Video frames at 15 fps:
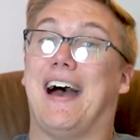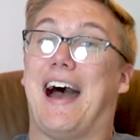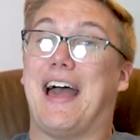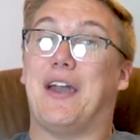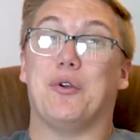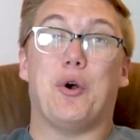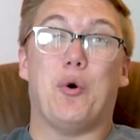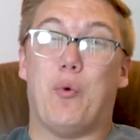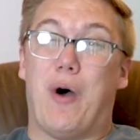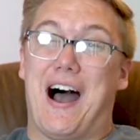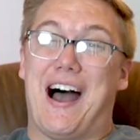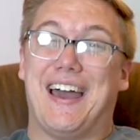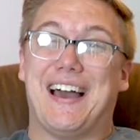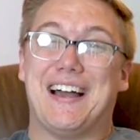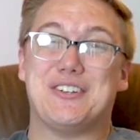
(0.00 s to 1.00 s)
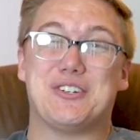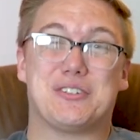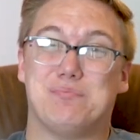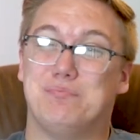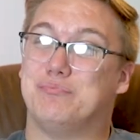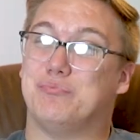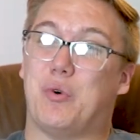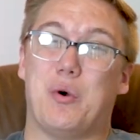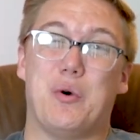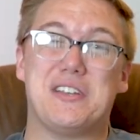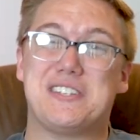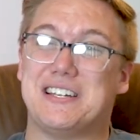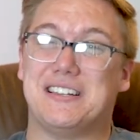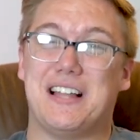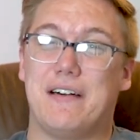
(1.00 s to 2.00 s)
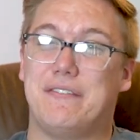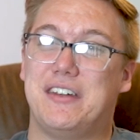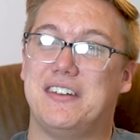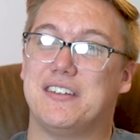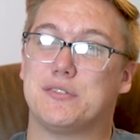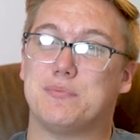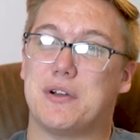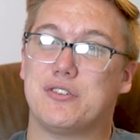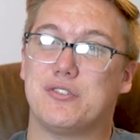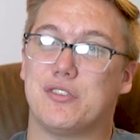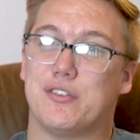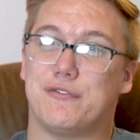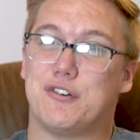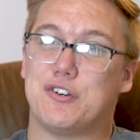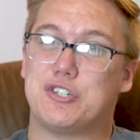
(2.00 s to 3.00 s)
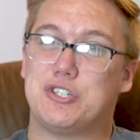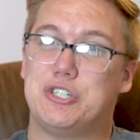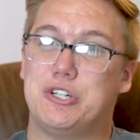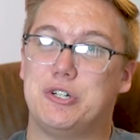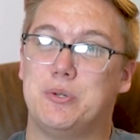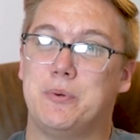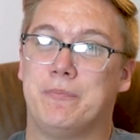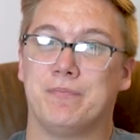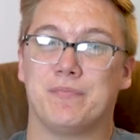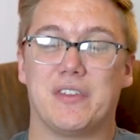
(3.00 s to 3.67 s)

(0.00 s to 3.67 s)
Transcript: I don't know why. I wasn't loving it as much as the first 2.